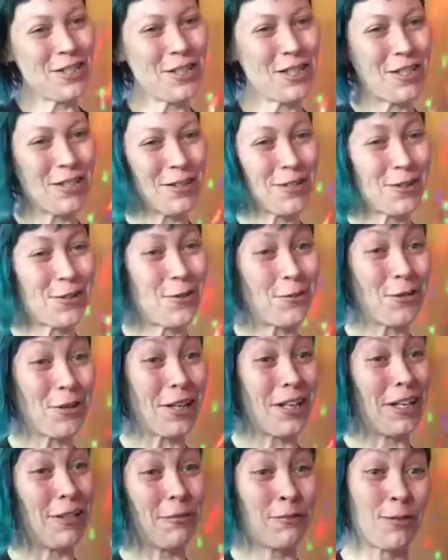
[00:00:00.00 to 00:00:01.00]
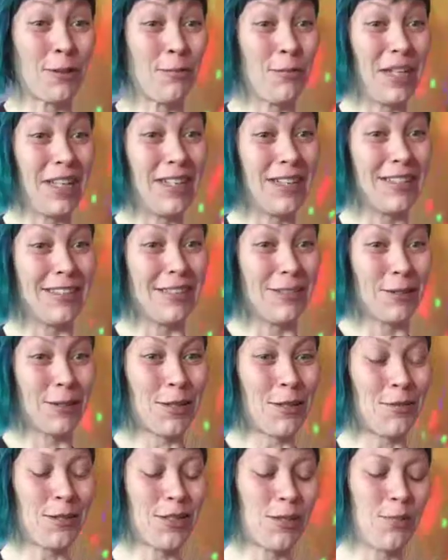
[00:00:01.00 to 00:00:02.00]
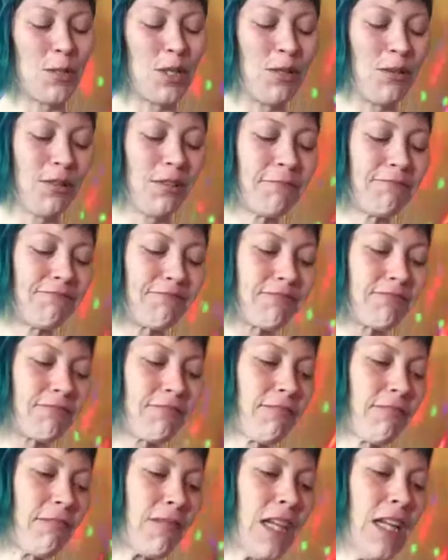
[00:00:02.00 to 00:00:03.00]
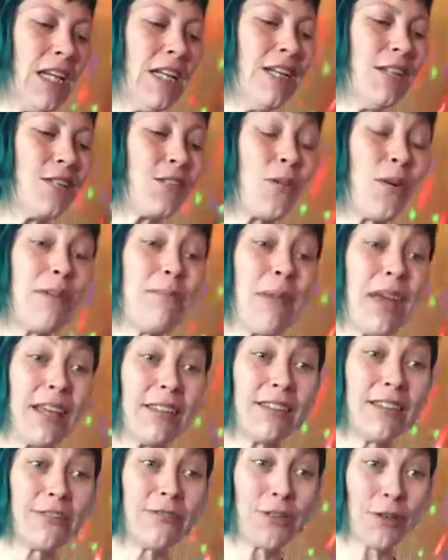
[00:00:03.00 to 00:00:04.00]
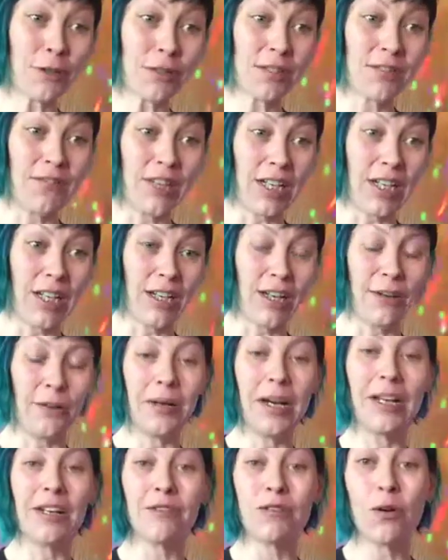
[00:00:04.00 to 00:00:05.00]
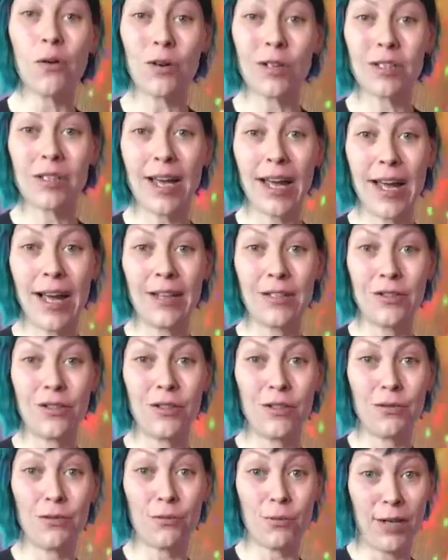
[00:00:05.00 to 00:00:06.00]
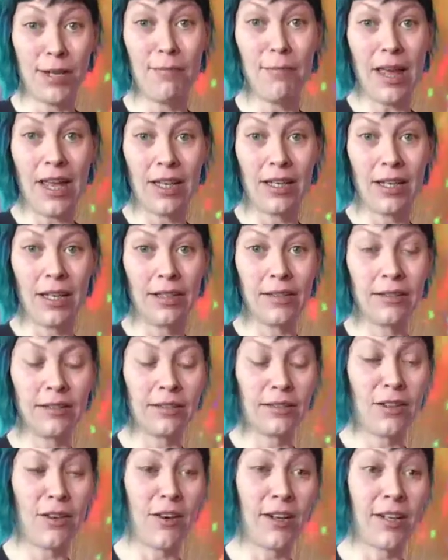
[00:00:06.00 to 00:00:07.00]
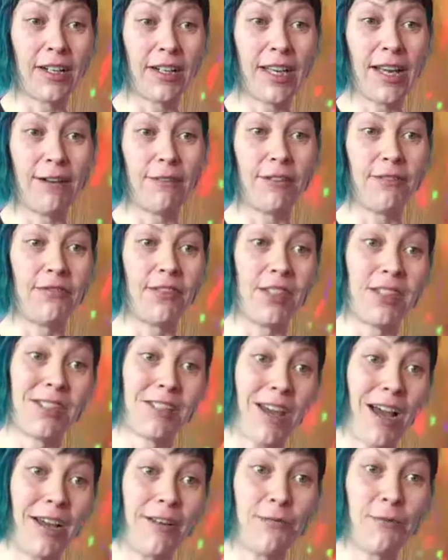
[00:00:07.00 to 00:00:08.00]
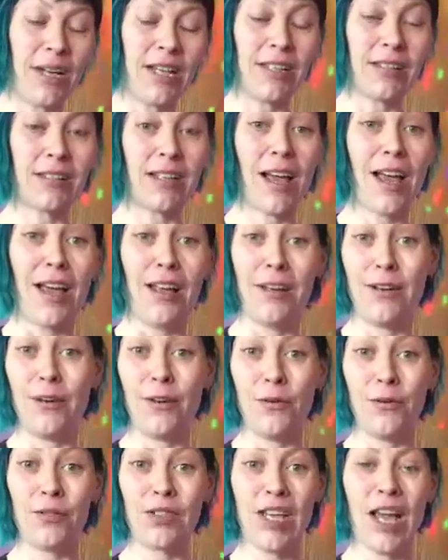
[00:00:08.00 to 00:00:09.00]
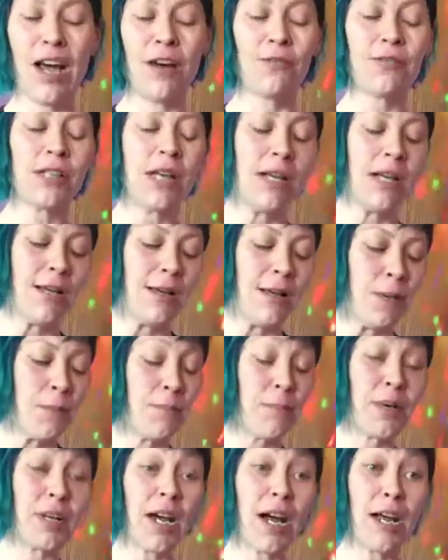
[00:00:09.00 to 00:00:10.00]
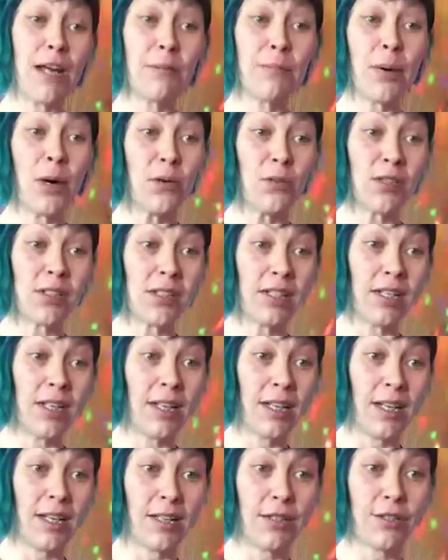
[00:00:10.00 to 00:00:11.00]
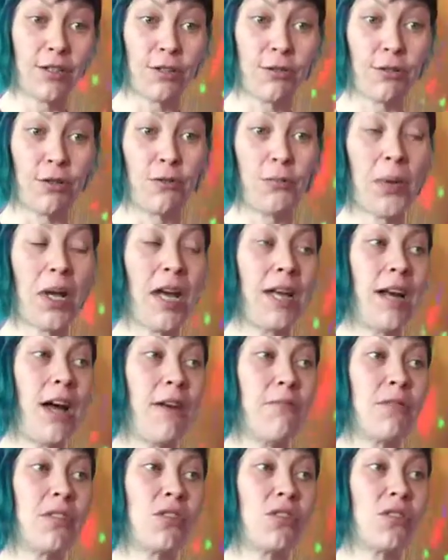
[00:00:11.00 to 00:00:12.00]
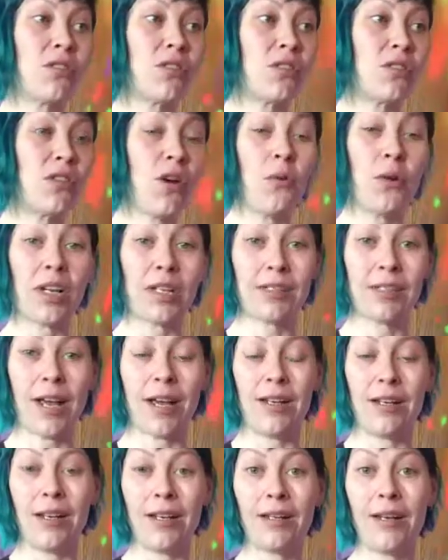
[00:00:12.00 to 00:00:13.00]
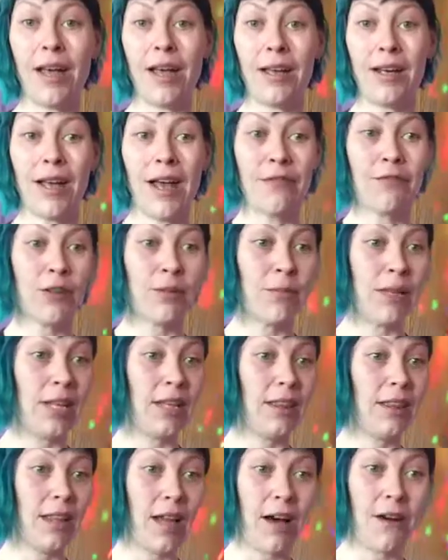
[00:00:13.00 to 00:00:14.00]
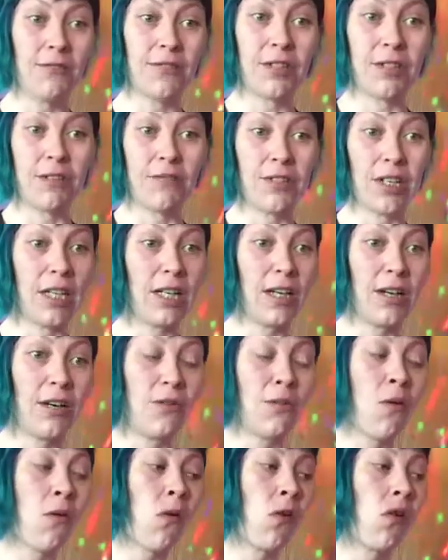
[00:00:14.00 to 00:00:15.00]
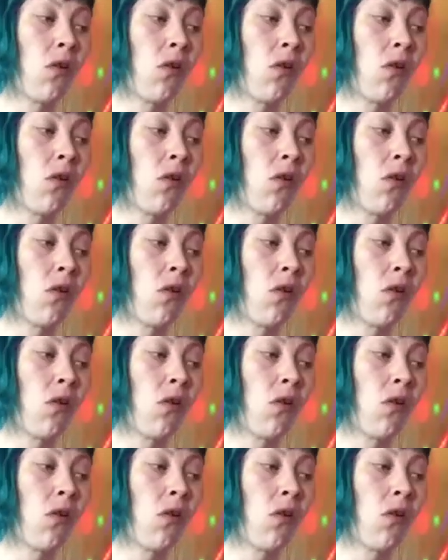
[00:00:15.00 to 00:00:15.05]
Cheers, Dori, for being so smooth. So I made the first video, and of course I had to remake it on account of the sideways and no sound, but I posted it into group and I was so excited and everybody loved the video.